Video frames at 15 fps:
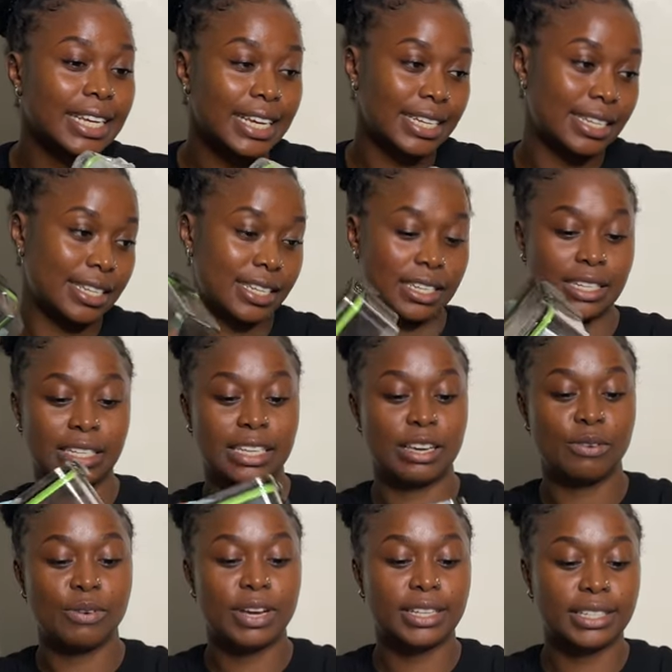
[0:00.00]
each,
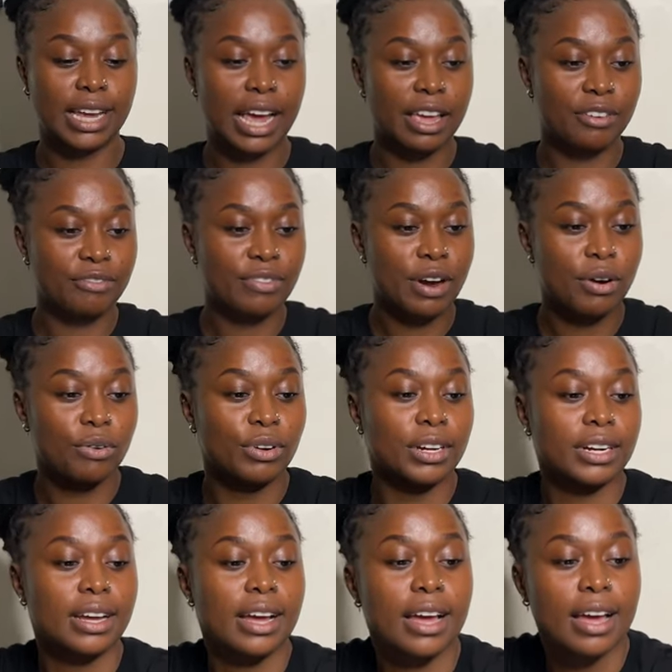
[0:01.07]
which I
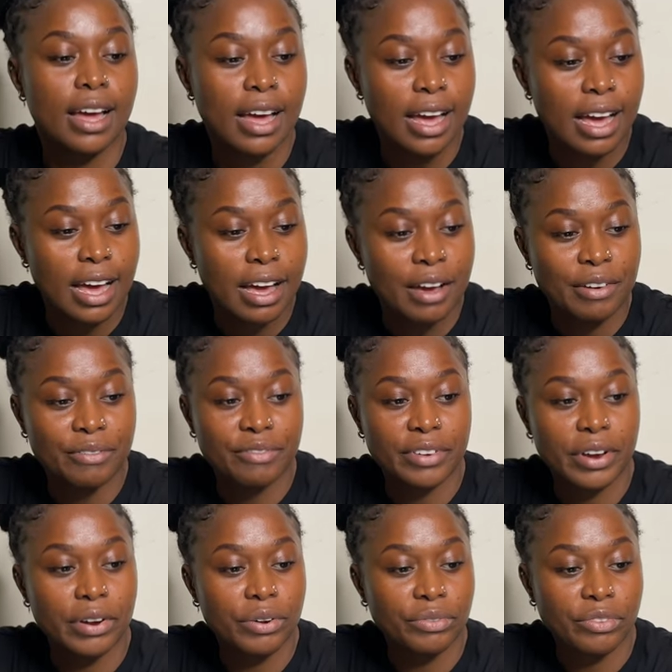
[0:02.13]
found very,